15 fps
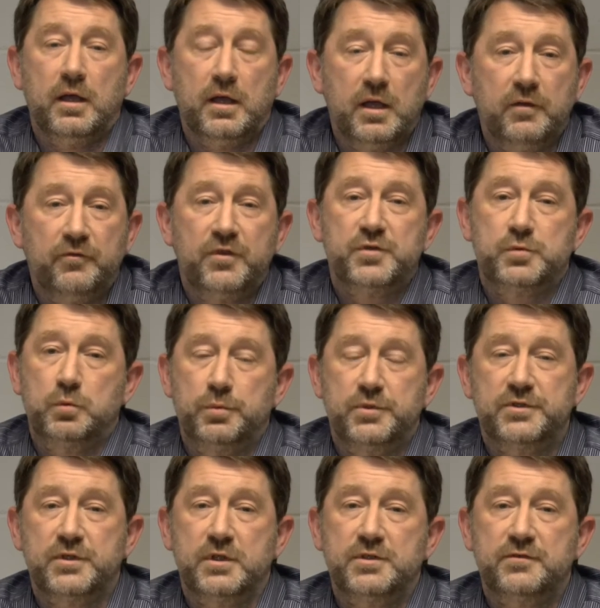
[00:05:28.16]
if this would
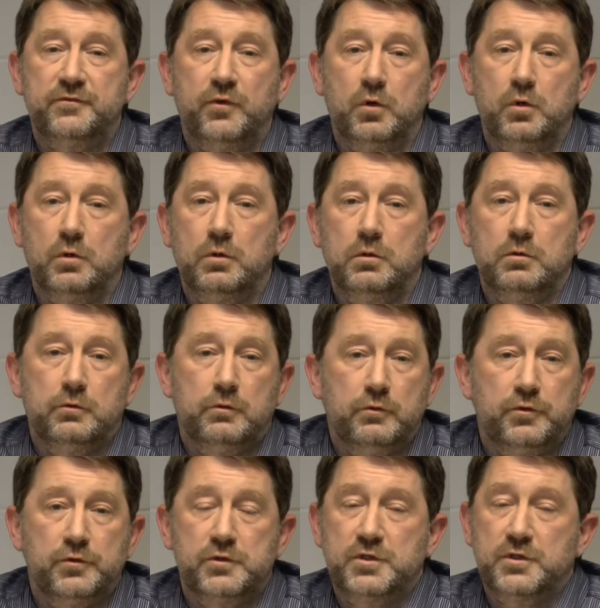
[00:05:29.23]
persist for
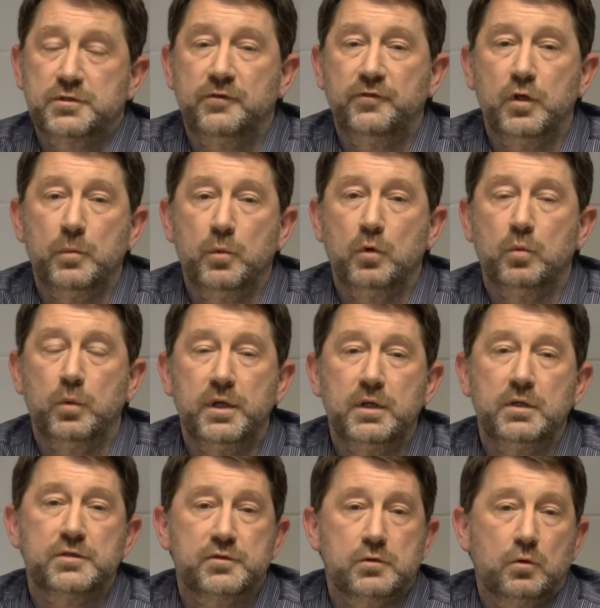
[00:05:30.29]
just a few more
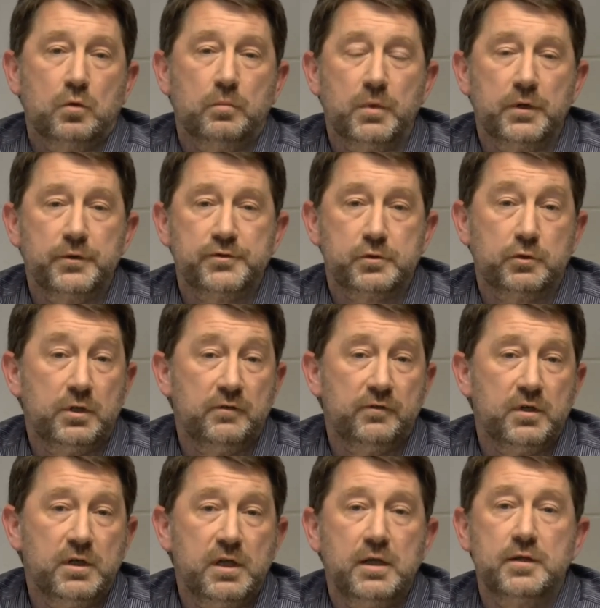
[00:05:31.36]
weeks or months or
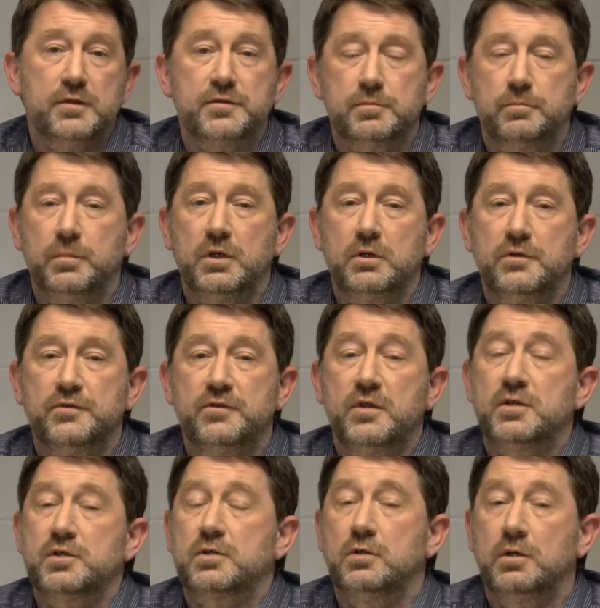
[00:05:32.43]
even years, because
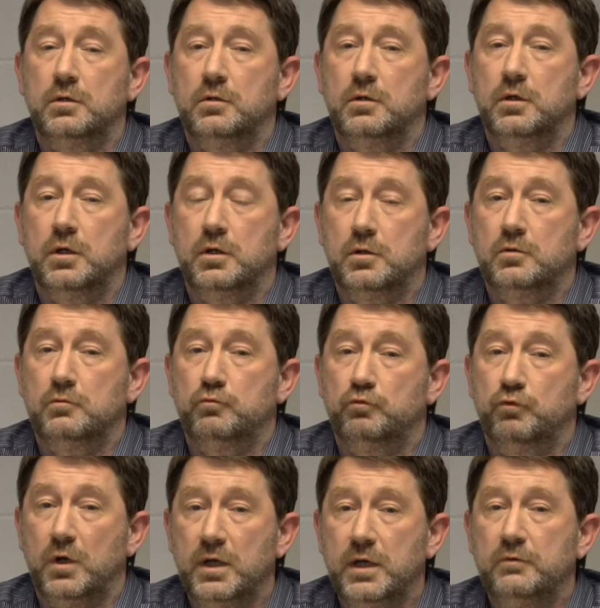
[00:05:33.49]
this could
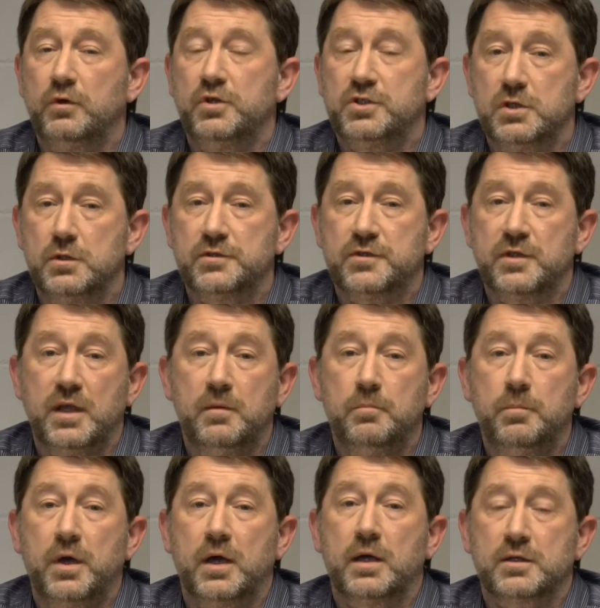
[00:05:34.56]
really reduce the
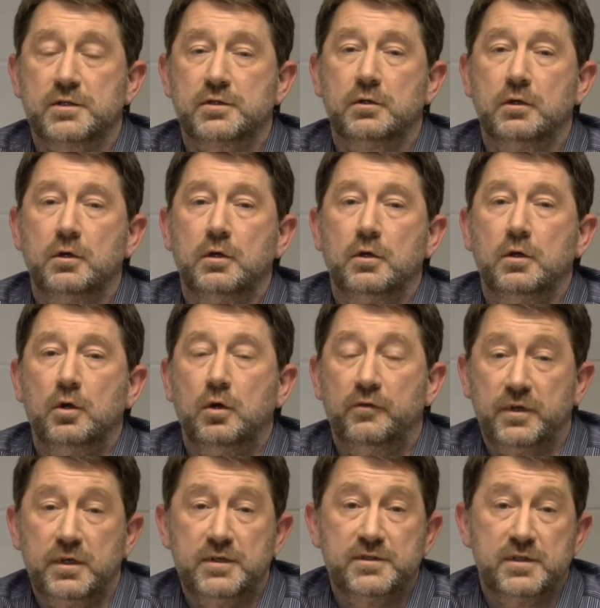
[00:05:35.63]
impact of
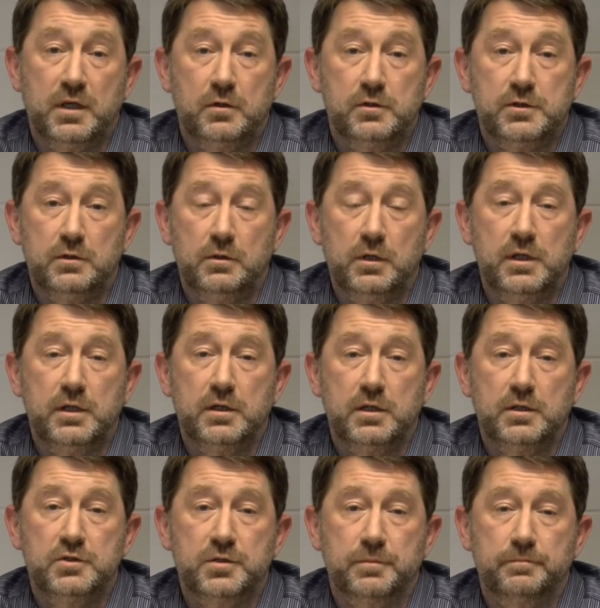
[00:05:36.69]
any CO2
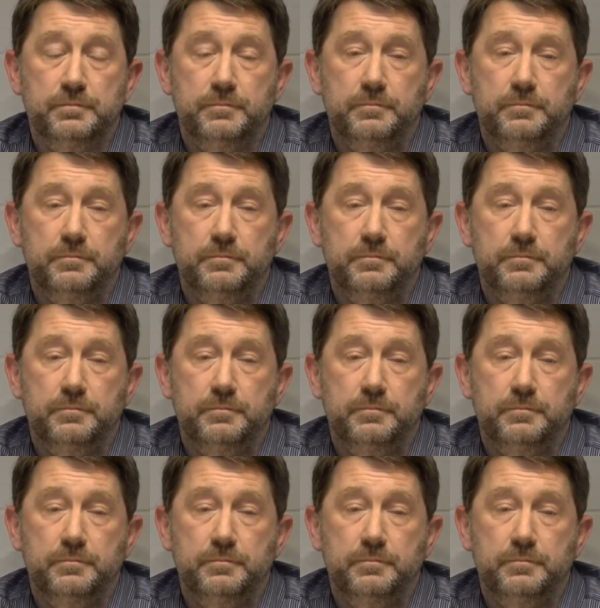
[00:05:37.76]
leakage.